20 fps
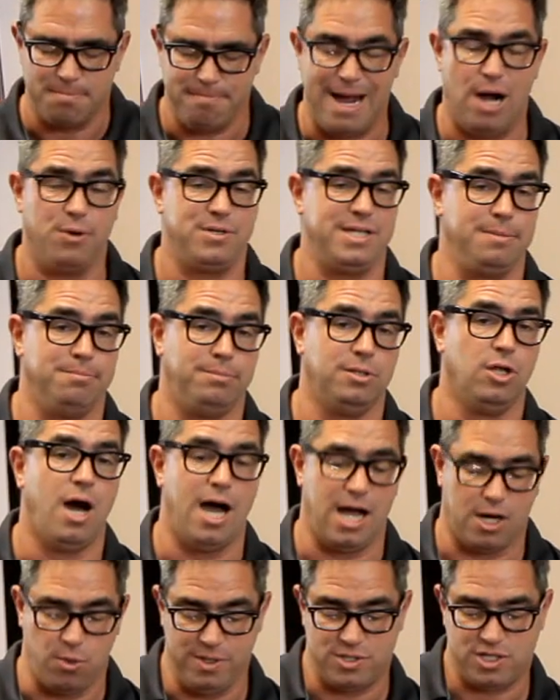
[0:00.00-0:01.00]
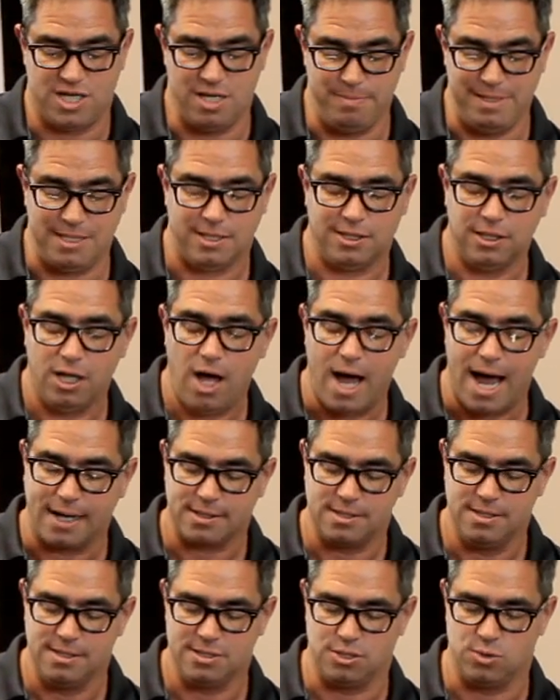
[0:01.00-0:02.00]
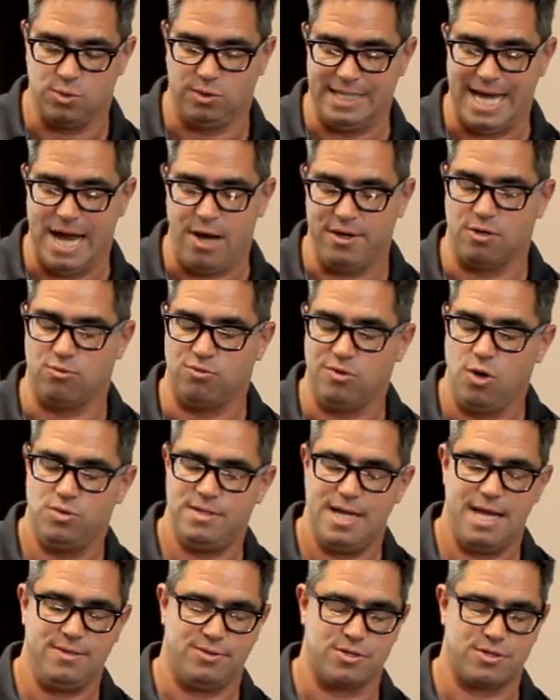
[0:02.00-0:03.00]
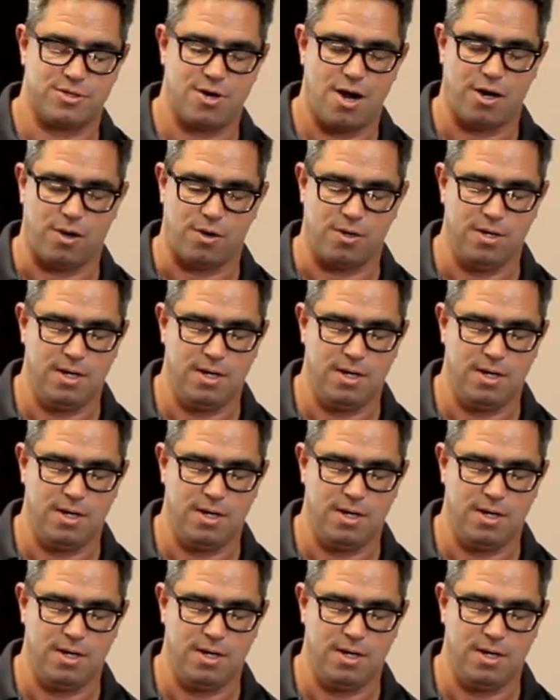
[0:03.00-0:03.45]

mounting block which can be clocked to allow you to rotate the starter